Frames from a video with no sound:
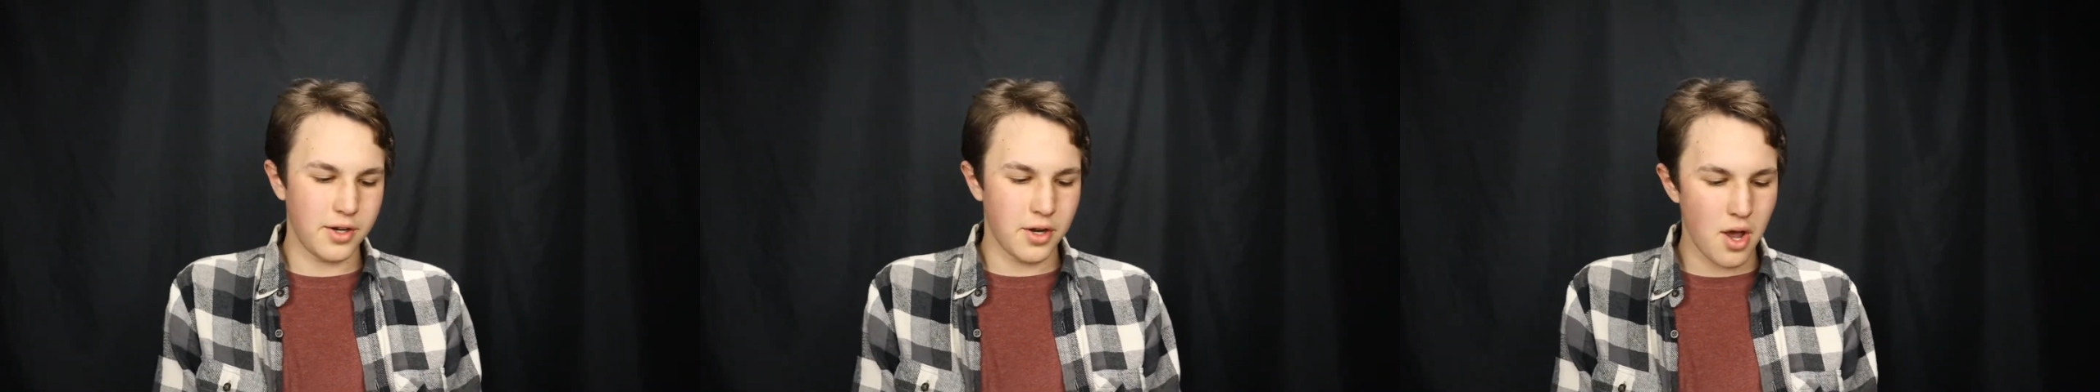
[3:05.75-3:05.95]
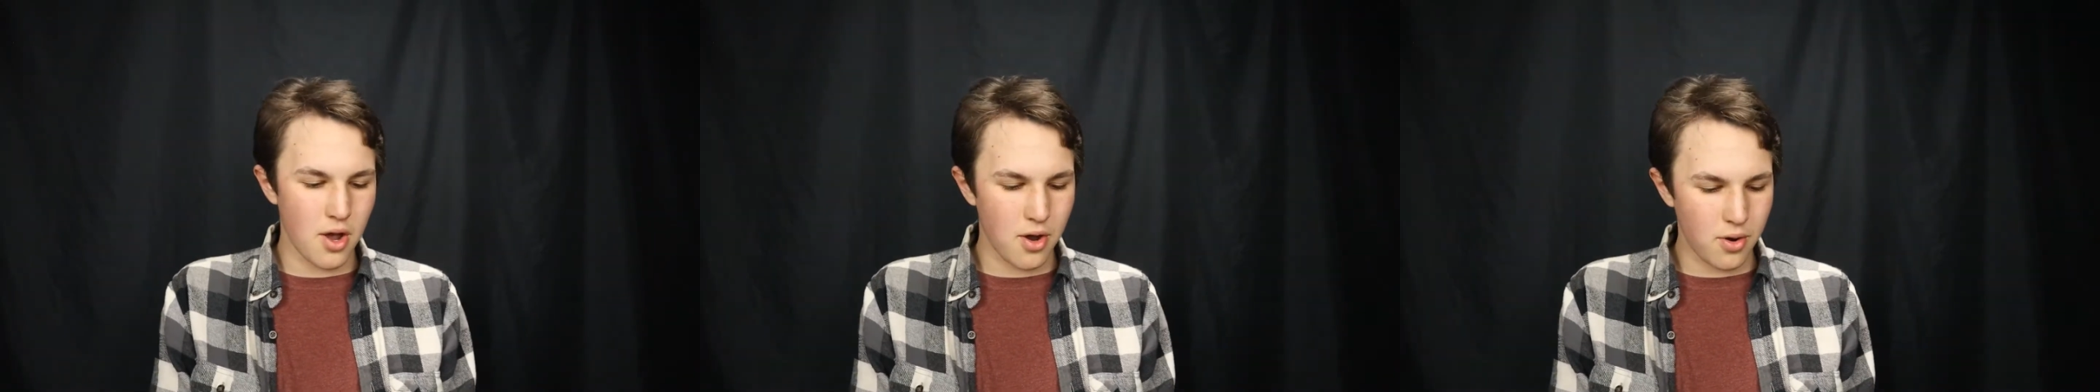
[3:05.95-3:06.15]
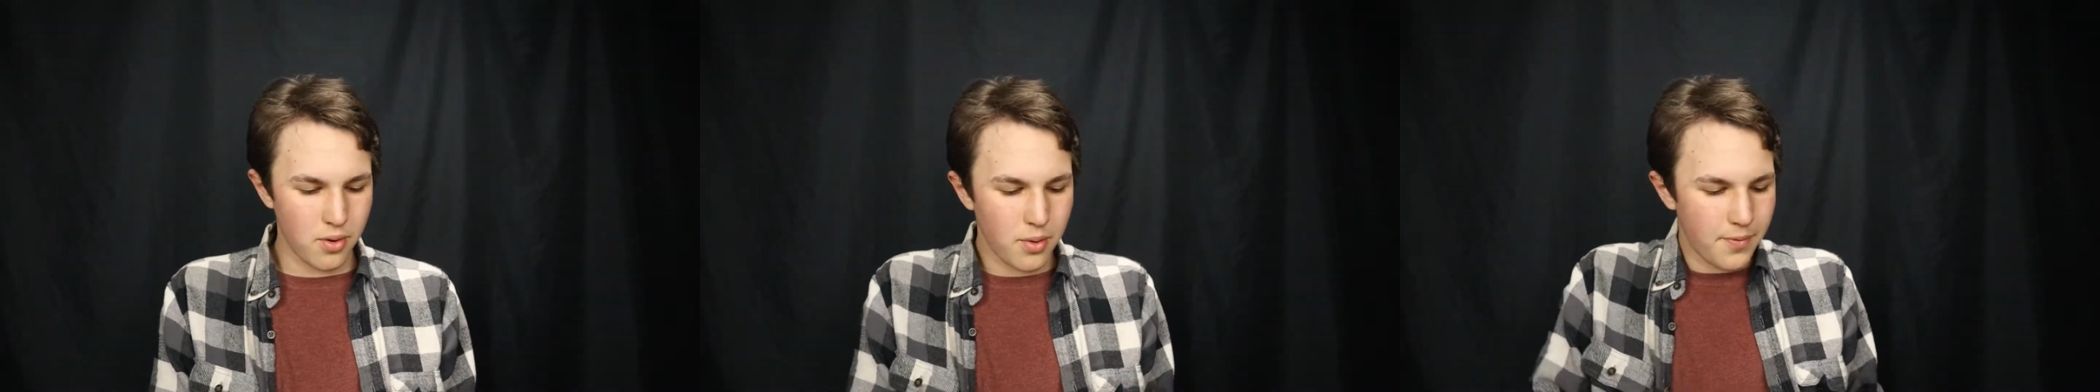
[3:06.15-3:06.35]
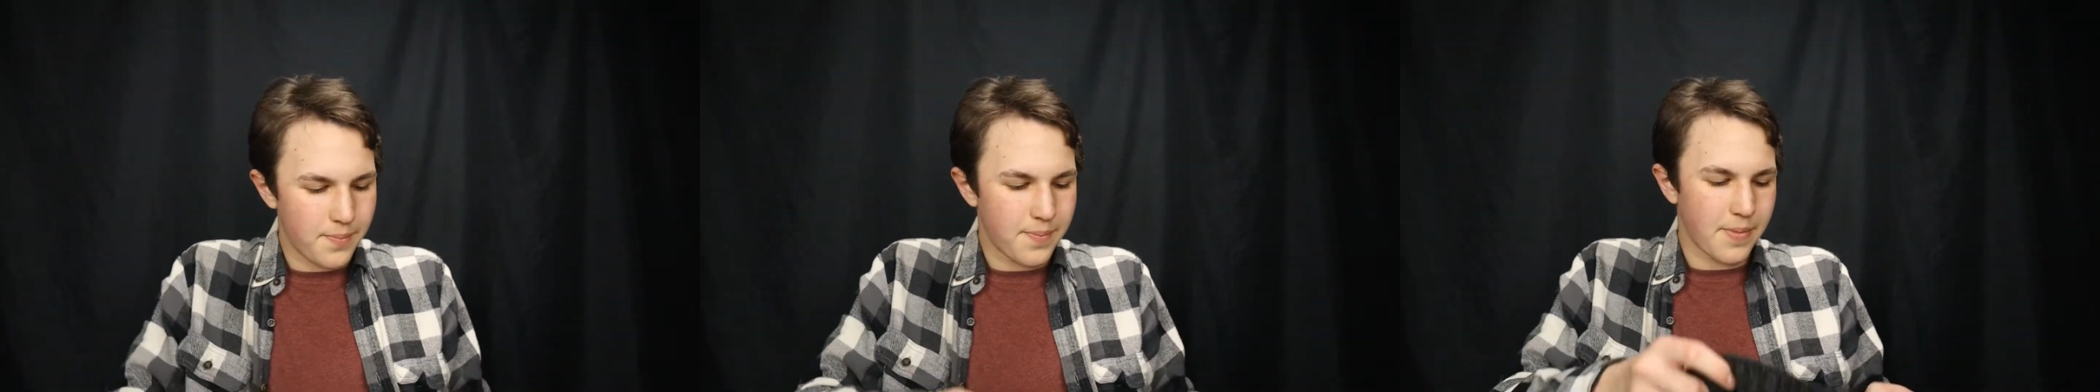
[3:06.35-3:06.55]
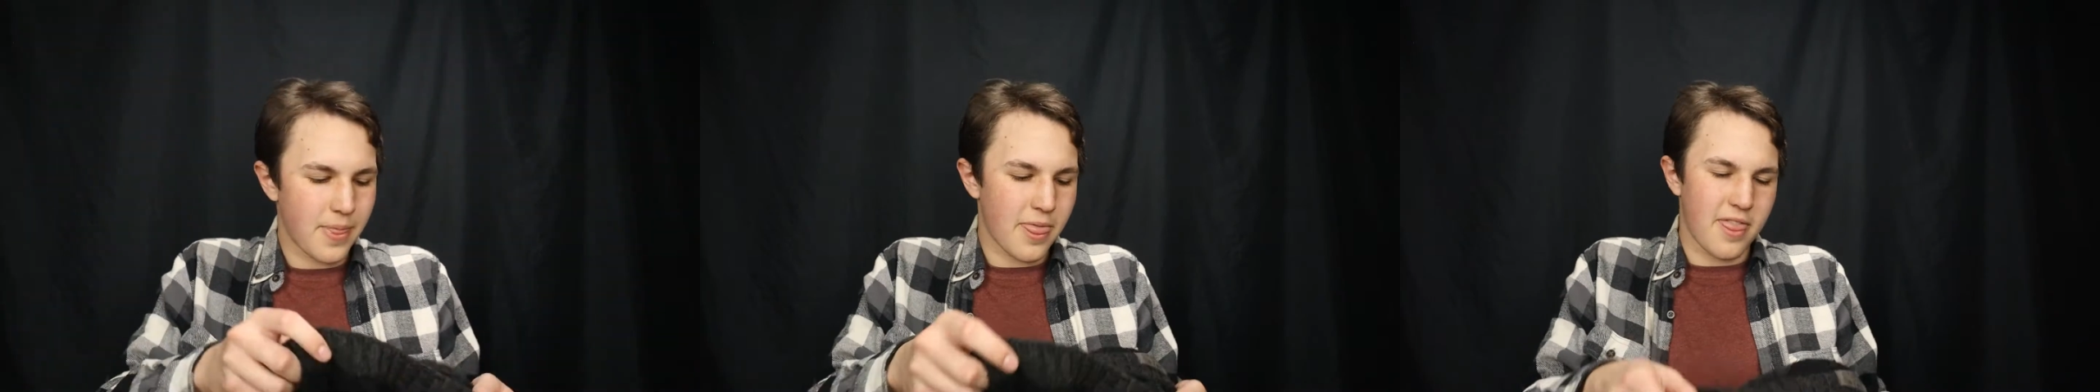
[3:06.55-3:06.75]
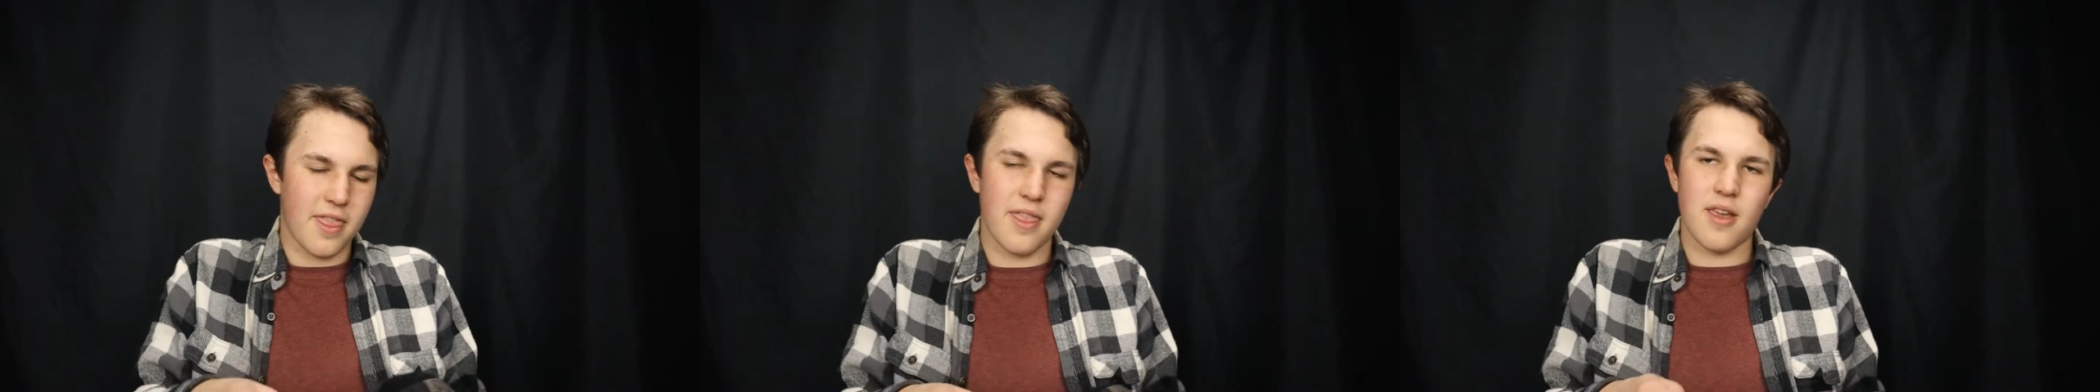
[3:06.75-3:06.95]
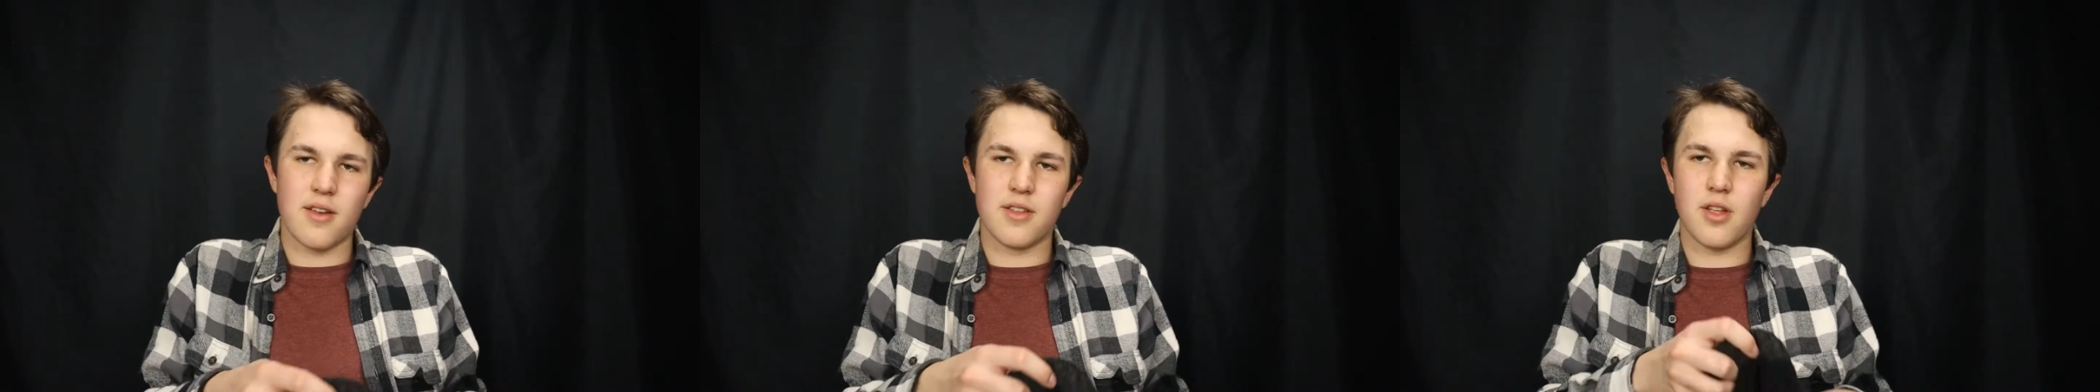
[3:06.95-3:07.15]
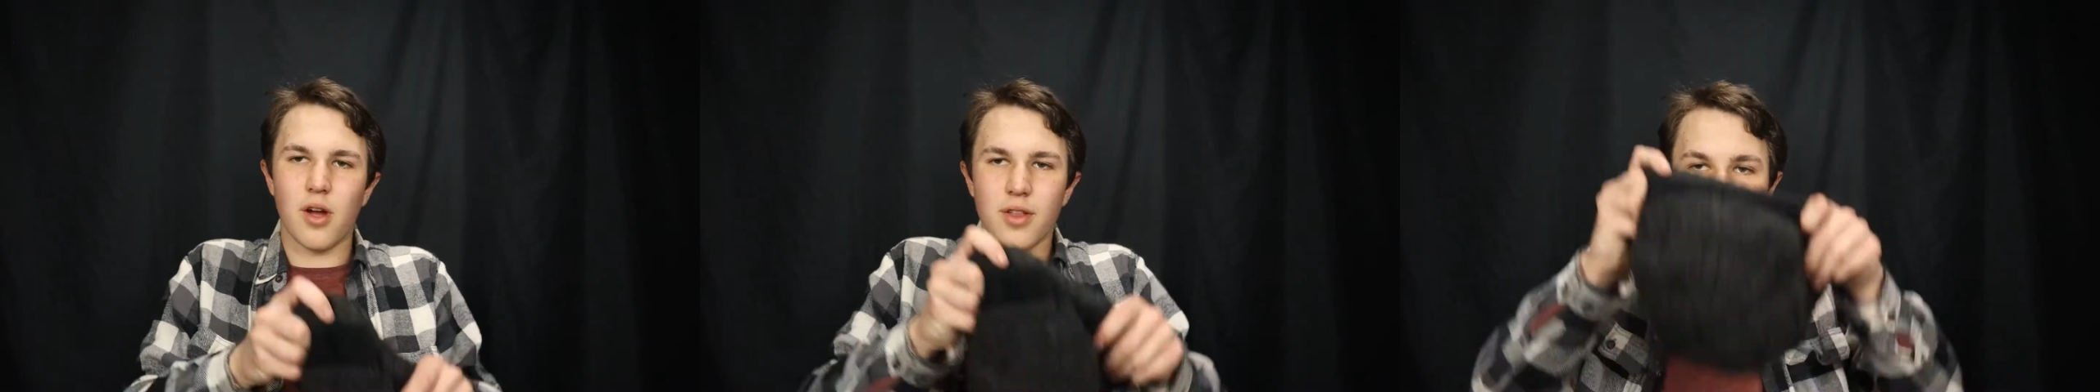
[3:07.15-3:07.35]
know, know